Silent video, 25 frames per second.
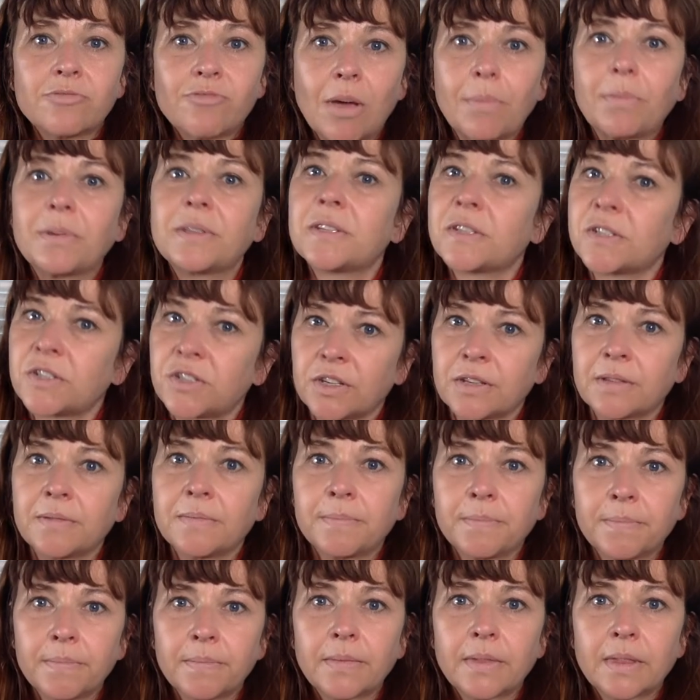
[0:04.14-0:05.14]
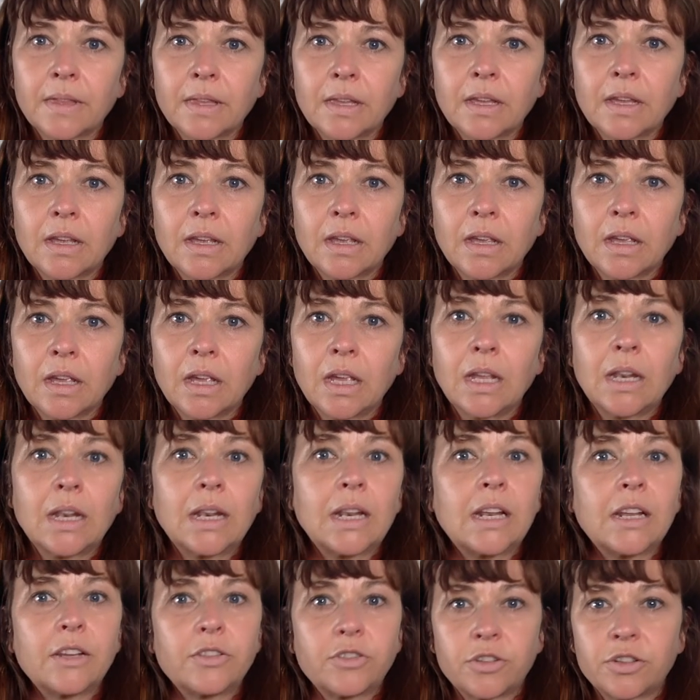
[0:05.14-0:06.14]
repetition. In
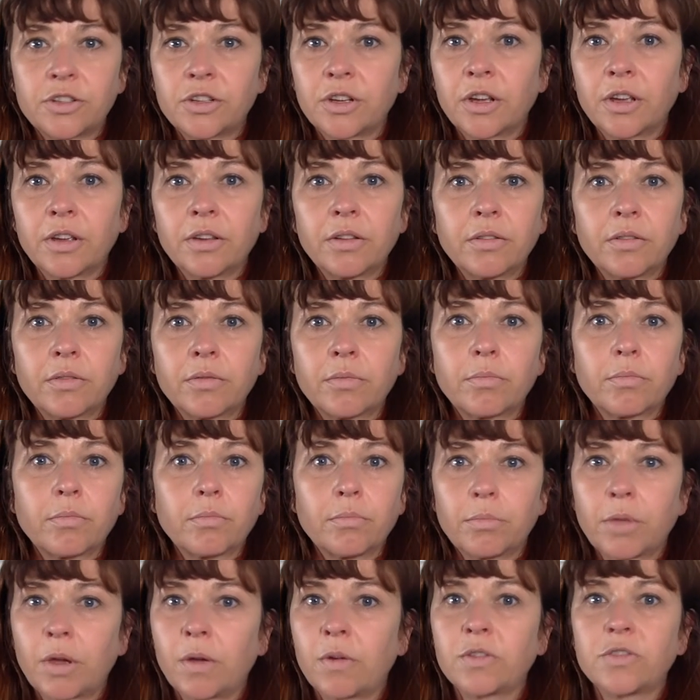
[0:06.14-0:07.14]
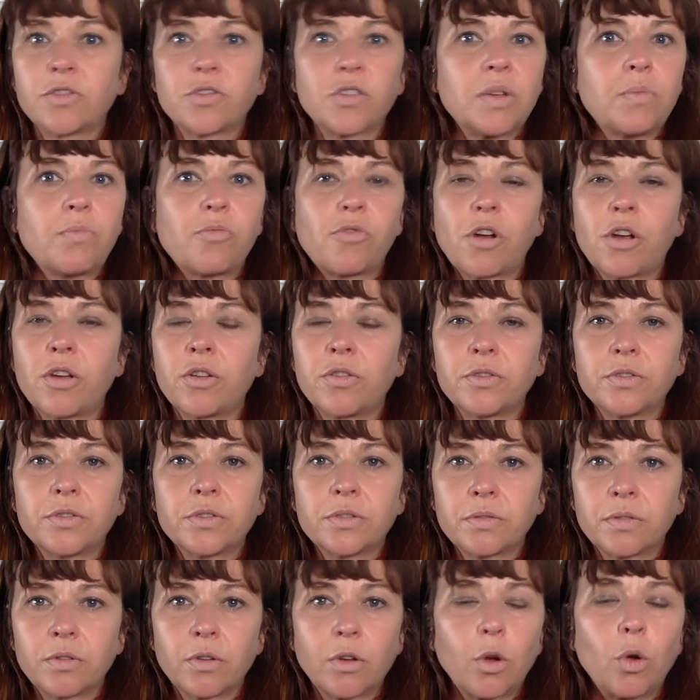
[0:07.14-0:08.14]
literature, poetry,
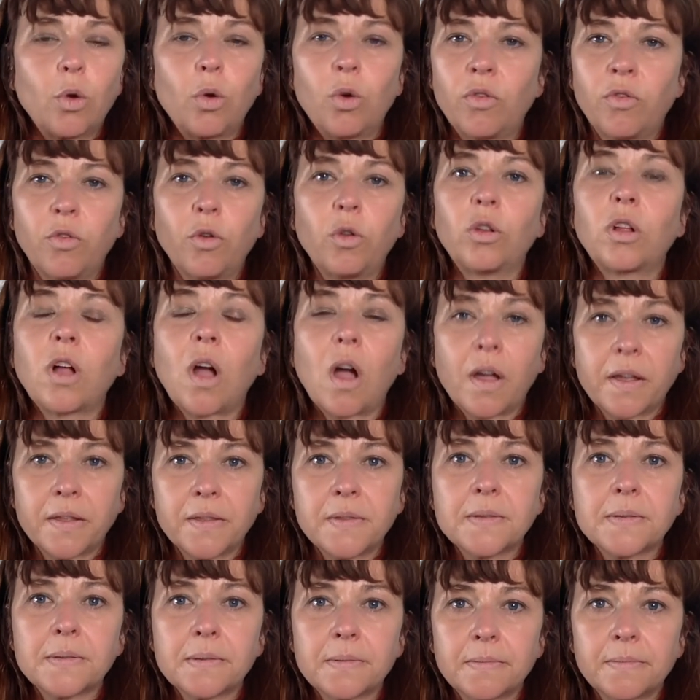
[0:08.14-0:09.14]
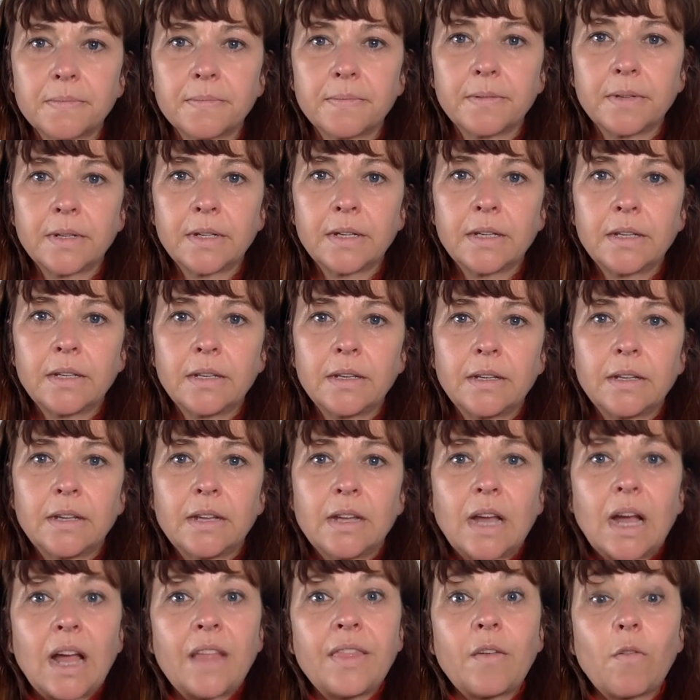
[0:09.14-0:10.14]
prose, of all kinds.
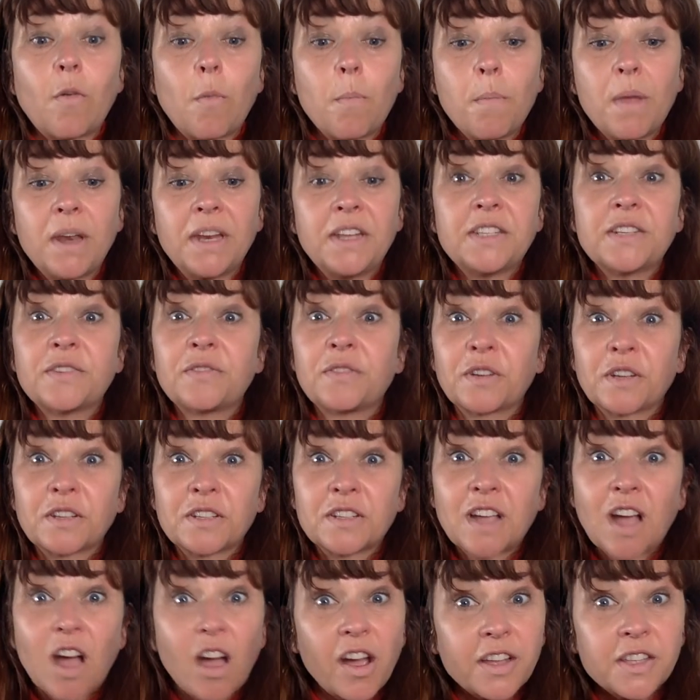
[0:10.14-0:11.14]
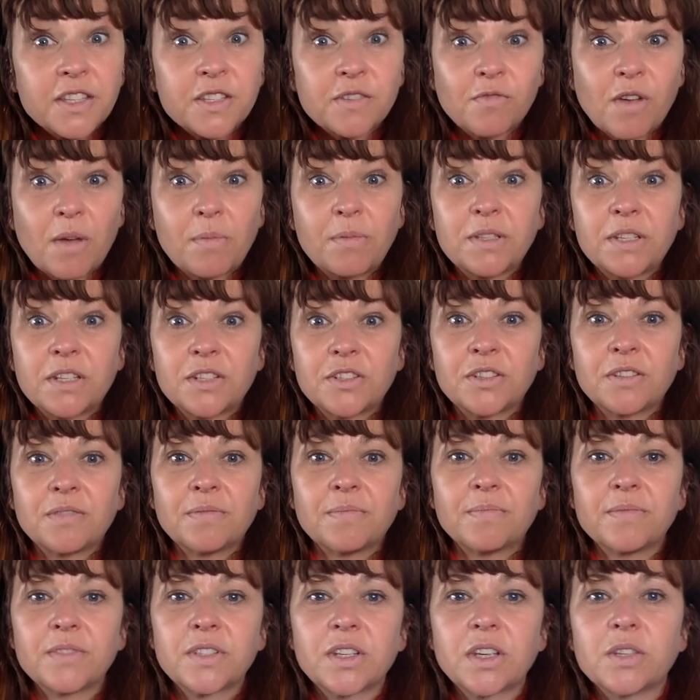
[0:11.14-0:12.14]
And there are many different kinds of repetition,
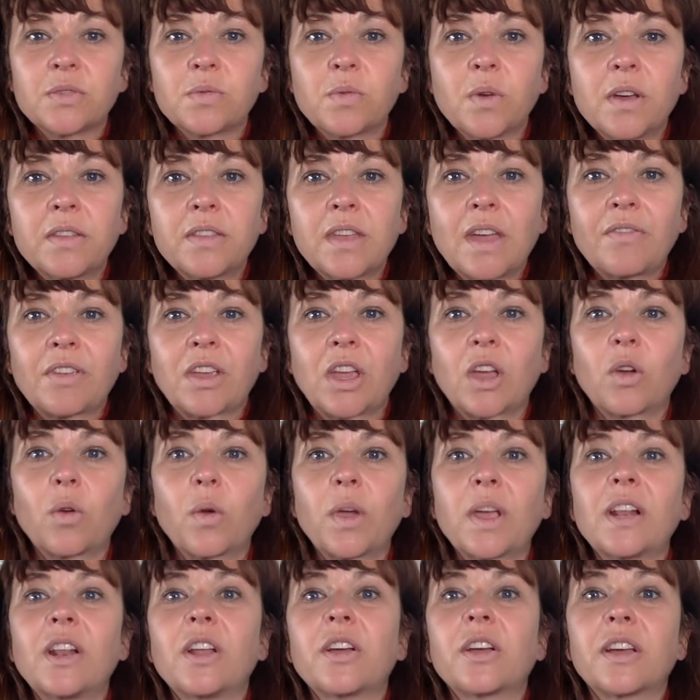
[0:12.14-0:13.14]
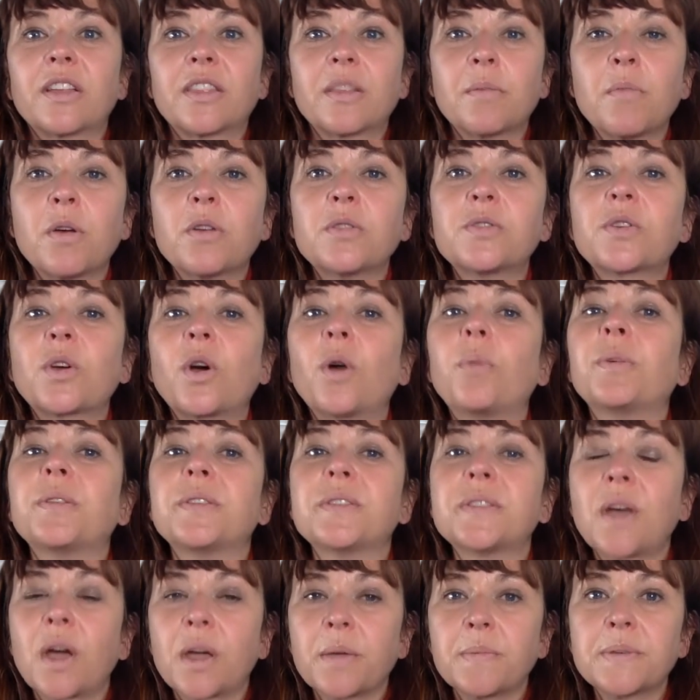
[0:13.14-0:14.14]
so it's worth having a quick look at the most common
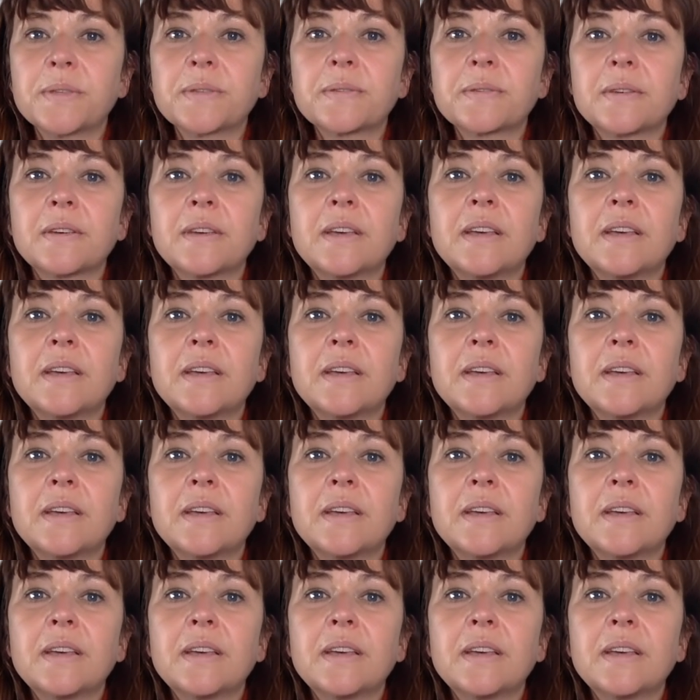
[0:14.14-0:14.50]
types.